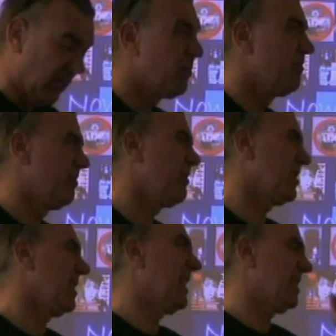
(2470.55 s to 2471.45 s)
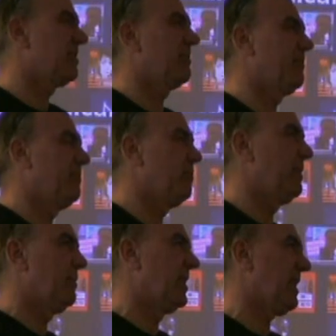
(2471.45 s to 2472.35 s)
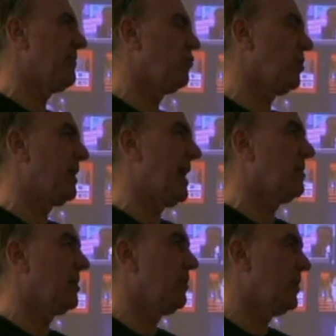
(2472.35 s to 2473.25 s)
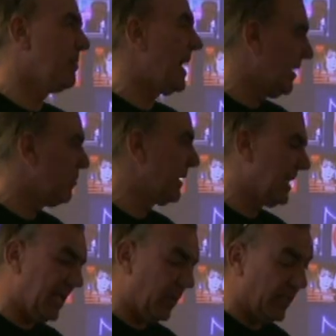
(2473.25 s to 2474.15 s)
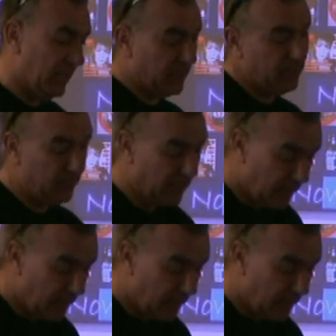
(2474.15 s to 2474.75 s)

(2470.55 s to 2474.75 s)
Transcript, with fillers: Oh, plus the £700 that was a made-up bill anyway, so.